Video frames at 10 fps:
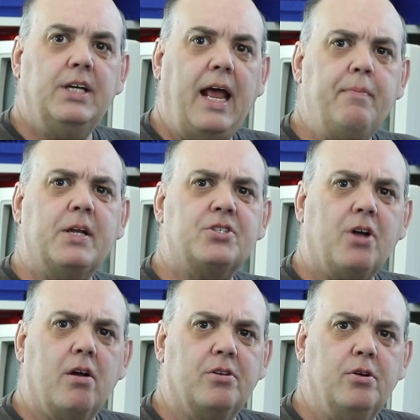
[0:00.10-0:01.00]
today I'm going to
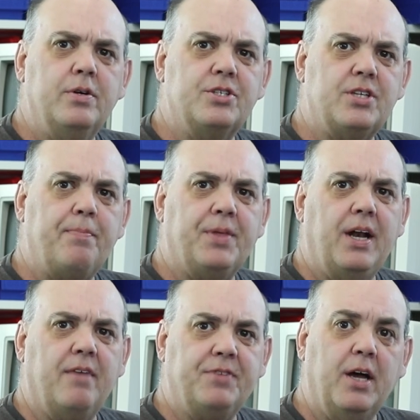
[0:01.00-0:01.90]
start doing
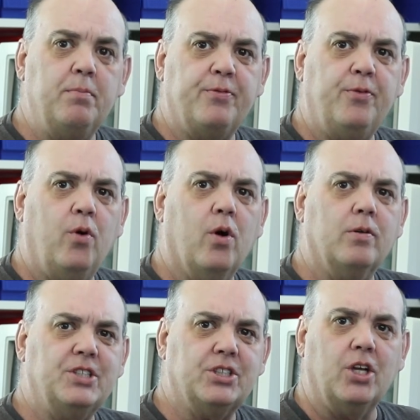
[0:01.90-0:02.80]
something I've done
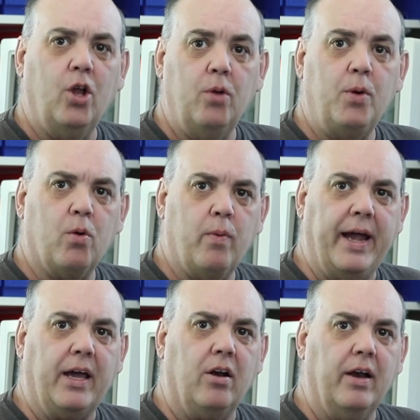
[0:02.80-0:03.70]
before just a little more
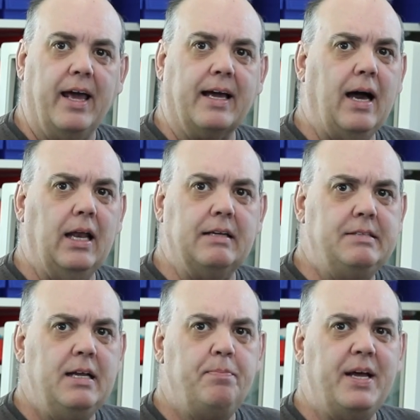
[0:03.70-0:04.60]
regularly. I call it
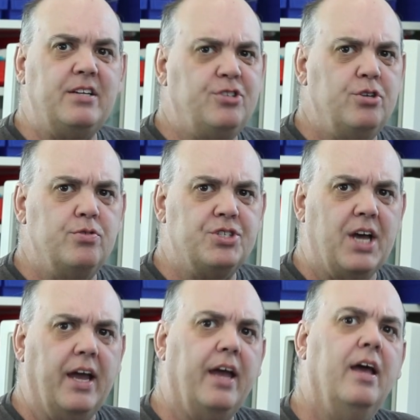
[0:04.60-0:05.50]
Tidbit
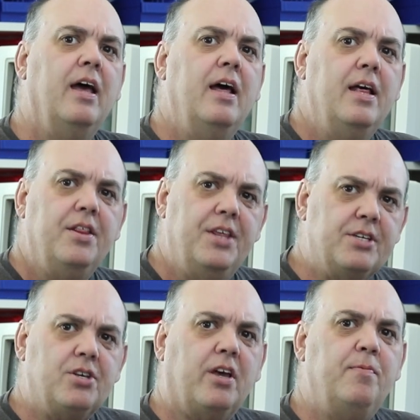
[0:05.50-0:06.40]
Tuesday.
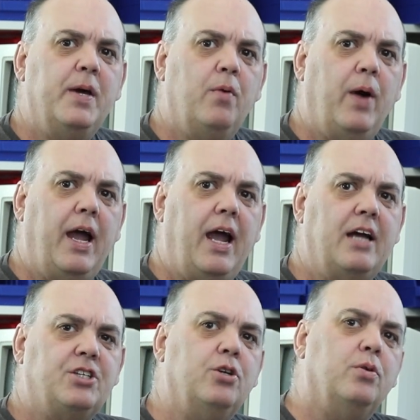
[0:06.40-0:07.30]
This will give me a
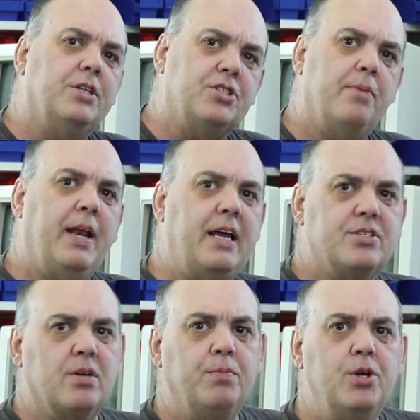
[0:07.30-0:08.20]
way to
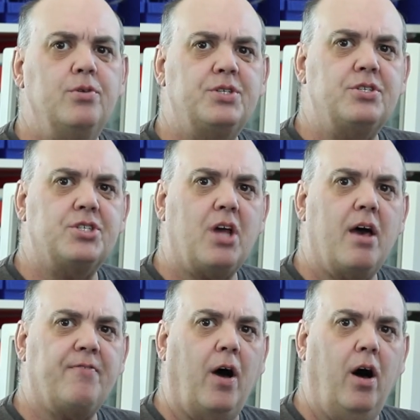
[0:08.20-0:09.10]
disseminate some news and
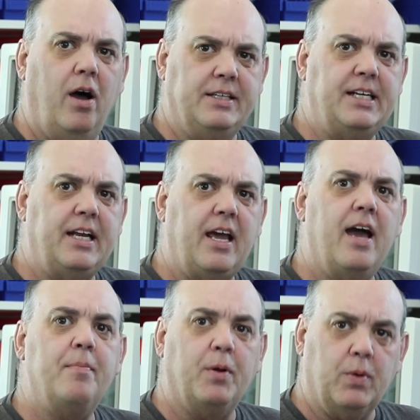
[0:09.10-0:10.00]
stuff on
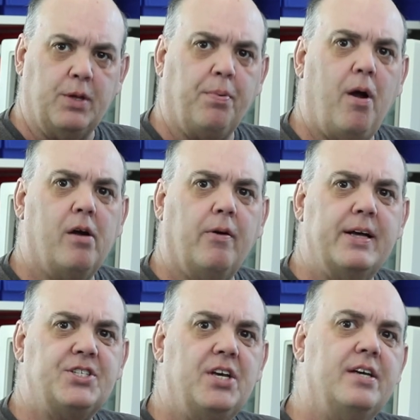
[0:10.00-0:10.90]
DDM and what the
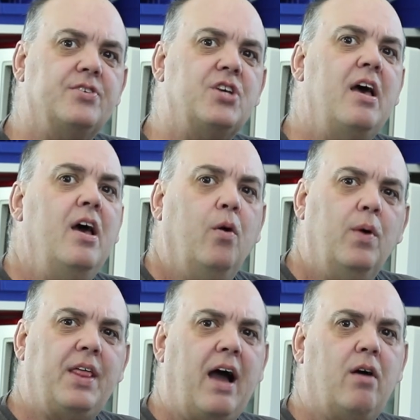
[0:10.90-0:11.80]
progress is
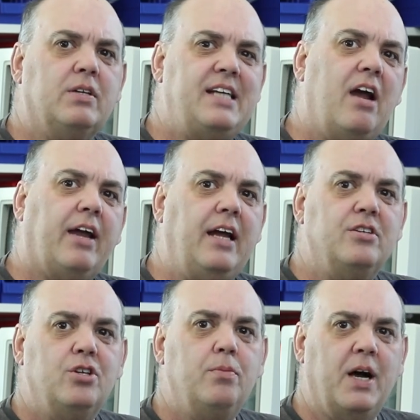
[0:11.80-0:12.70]
without taking
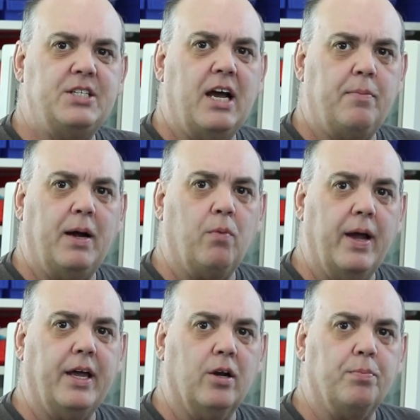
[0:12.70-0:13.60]
too much out of my
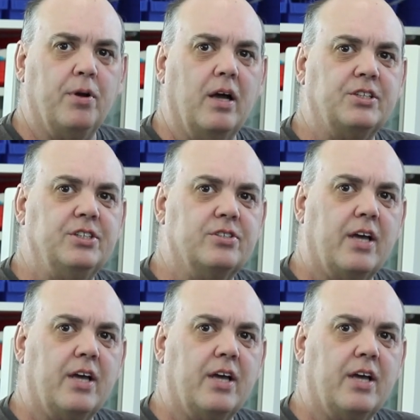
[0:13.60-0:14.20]
regular production